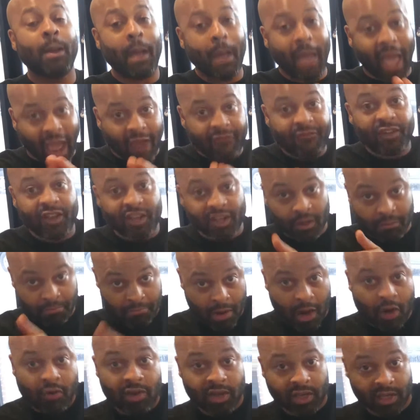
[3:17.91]
African
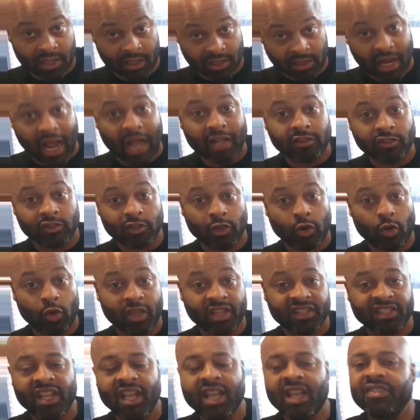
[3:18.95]
American doctors and
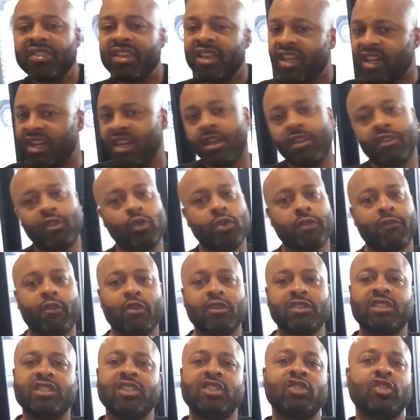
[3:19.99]
lawyers, than any other
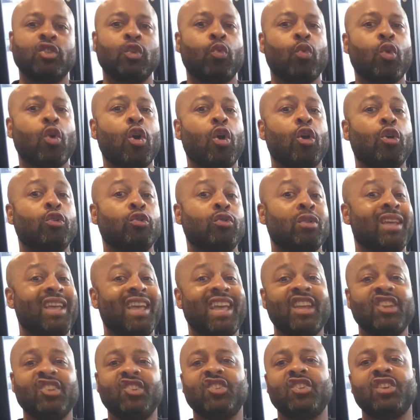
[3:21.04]
universities in the world,
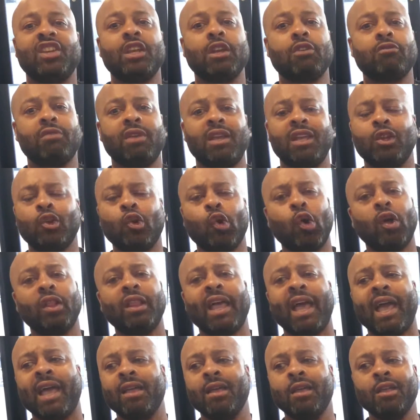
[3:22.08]
engineering and all
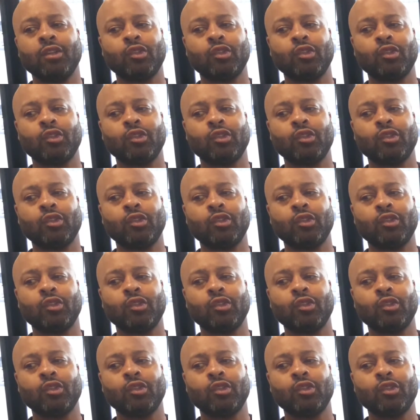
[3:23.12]
that.